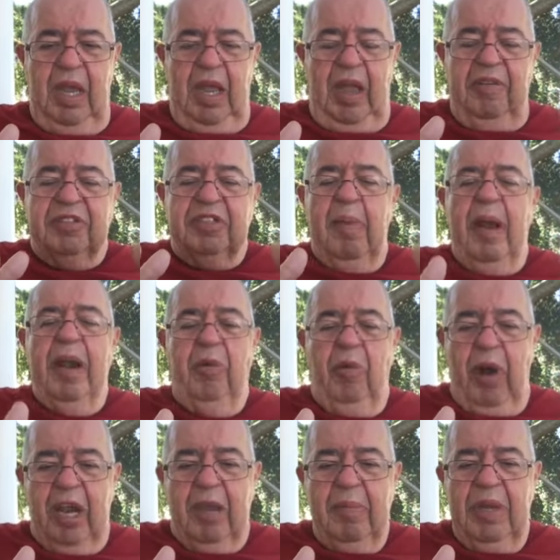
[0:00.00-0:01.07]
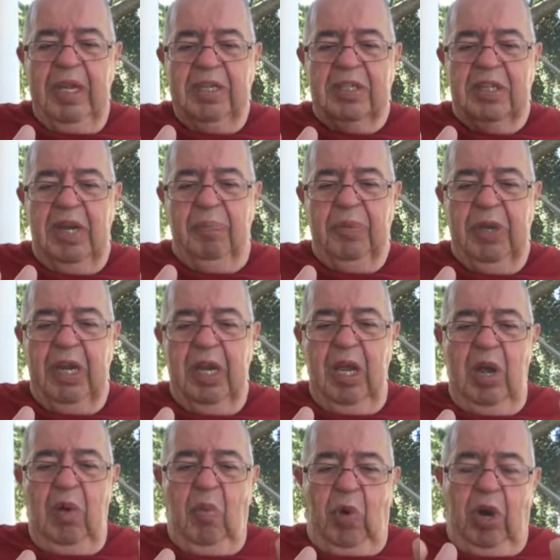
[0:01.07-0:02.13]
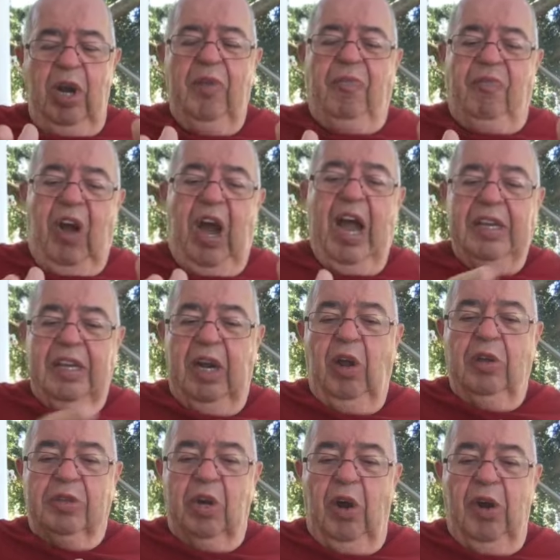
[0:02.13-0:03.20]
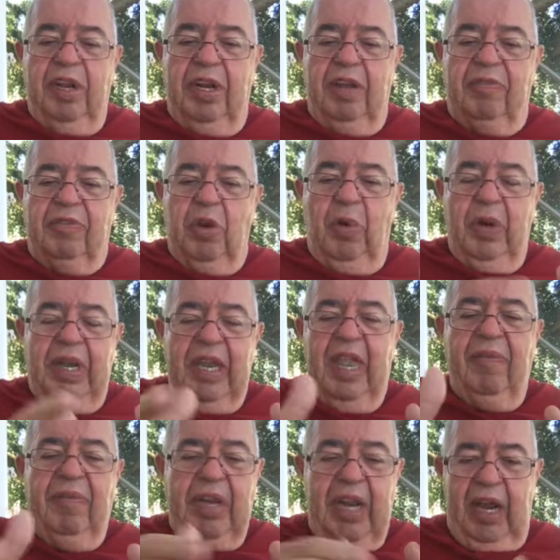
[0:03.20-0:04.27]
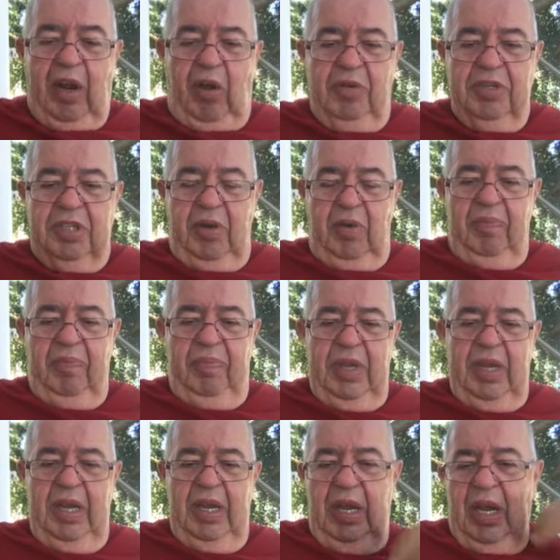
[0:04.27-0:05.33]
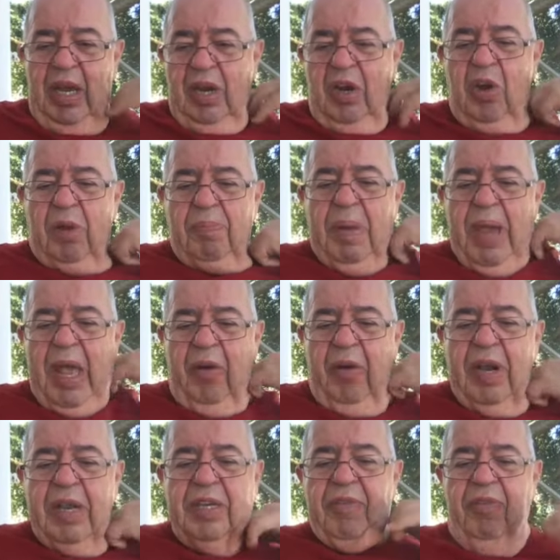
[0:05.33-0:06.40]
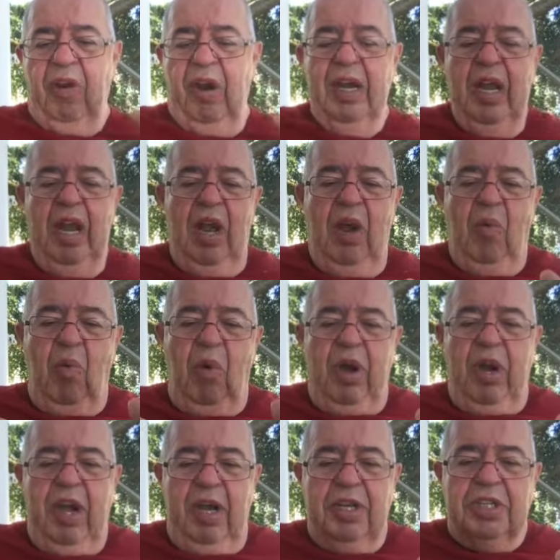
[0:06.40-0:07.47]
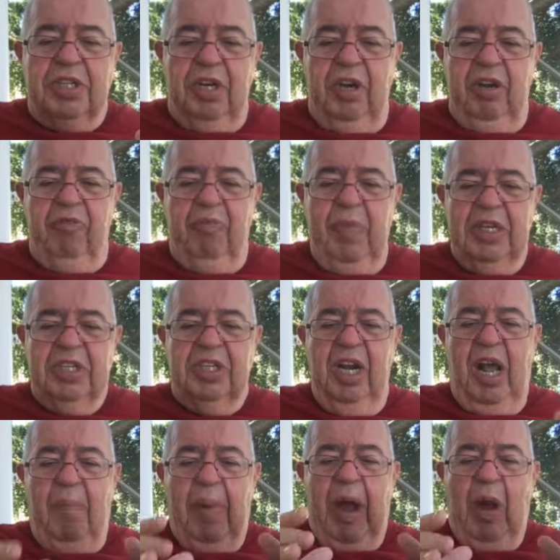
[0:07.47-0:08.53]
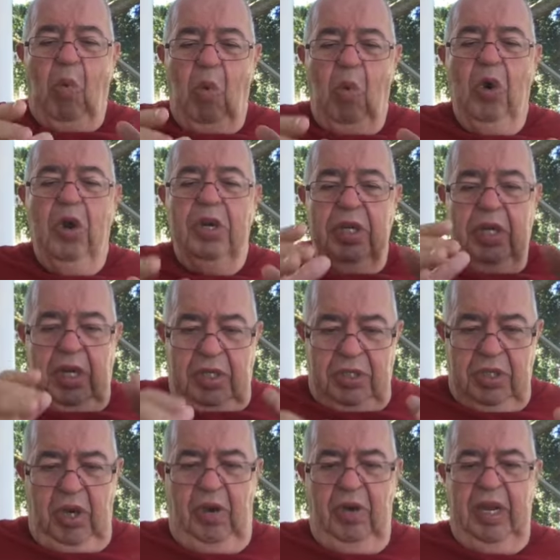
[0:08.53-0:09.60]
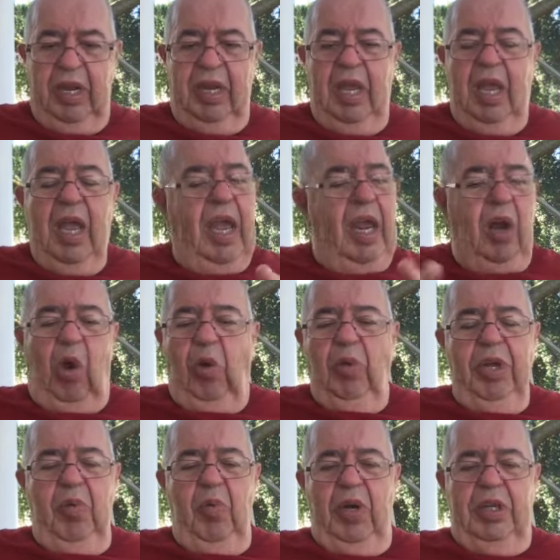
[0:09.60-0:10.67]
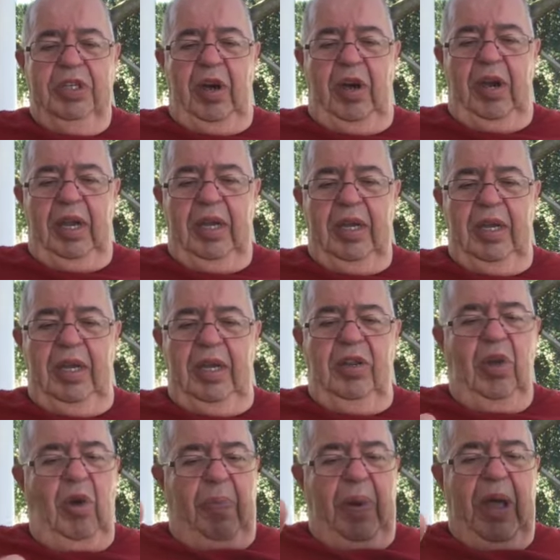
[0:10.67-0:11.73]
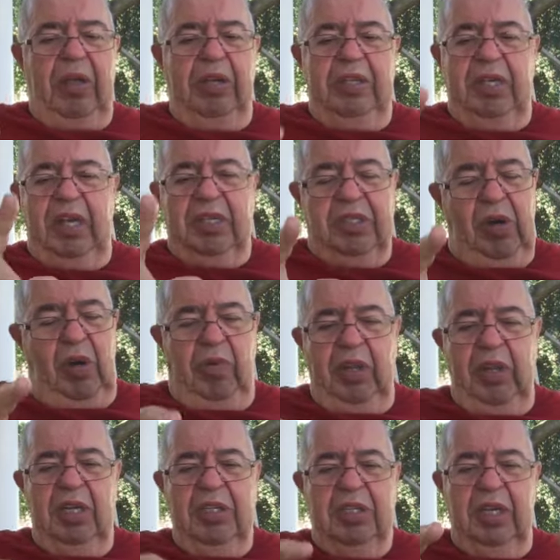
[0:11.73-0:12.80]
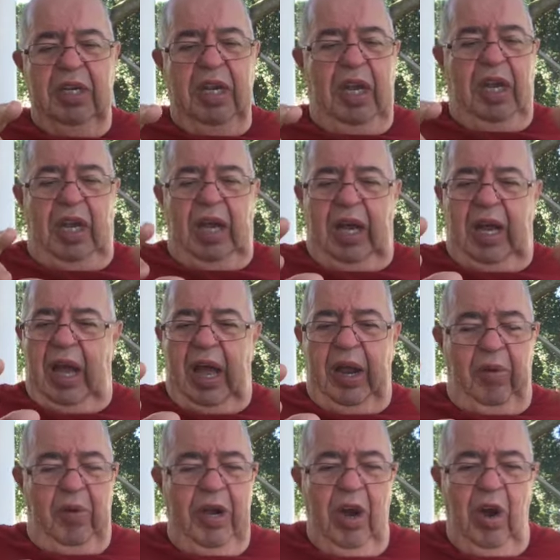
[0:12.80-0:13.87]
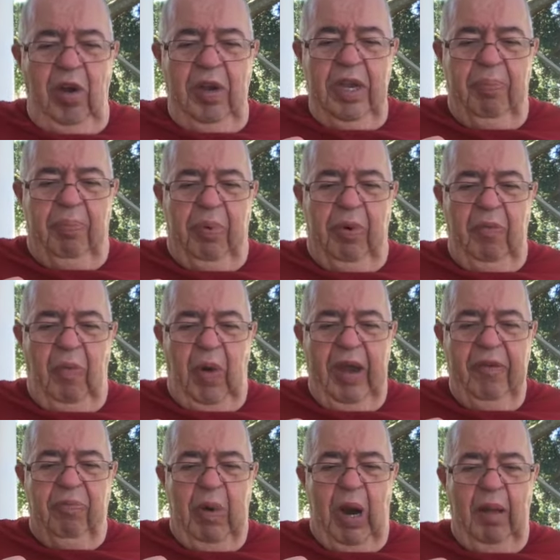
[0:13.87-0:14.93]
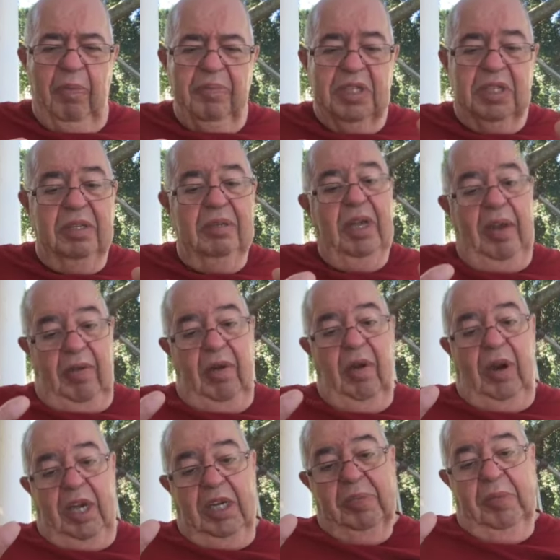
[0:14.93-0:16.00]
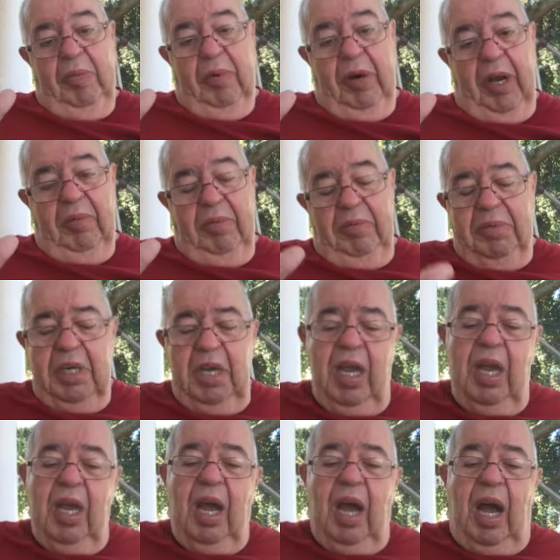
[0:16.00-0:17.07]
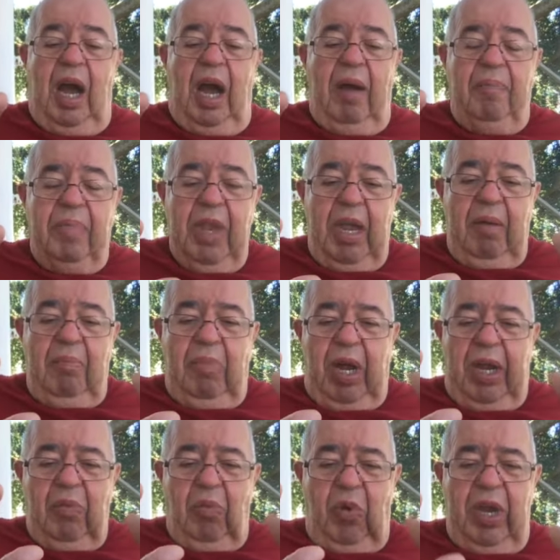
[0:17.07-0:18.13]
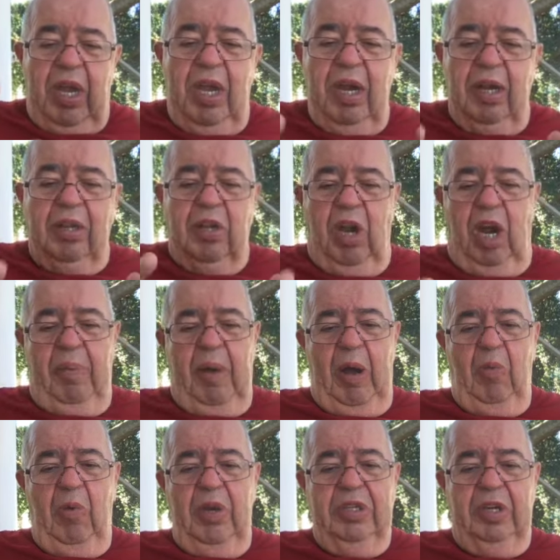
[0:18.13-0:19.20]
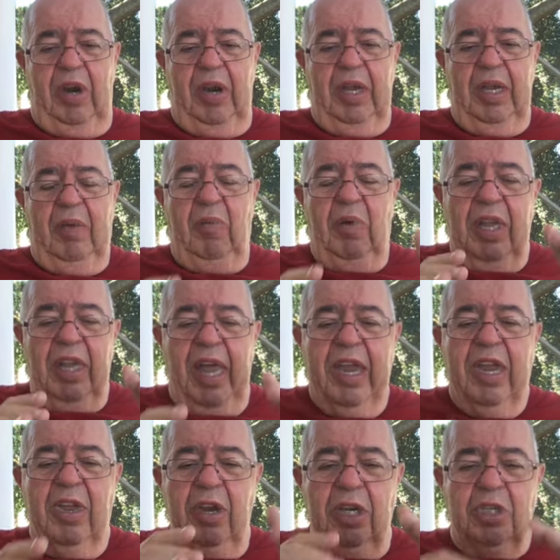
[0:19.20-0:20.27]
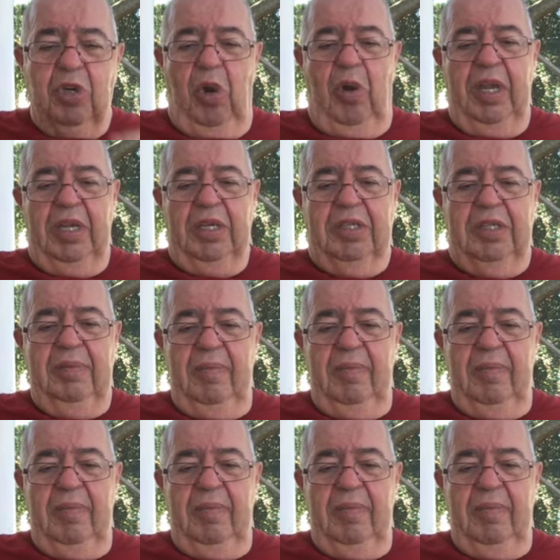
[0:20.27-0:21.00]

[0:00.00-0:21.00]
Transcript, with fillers: If somebody recommends something, we're going to find an alternative to it and give you that also. Good, bad, or indifferent. We're here to share information about wood turning and only wood turning. No politics, no religion. Uh, I don't hear all your pr- wife problems eh, or husband problems. Um, but we're here to talk about wood turning. We'd like you to join us.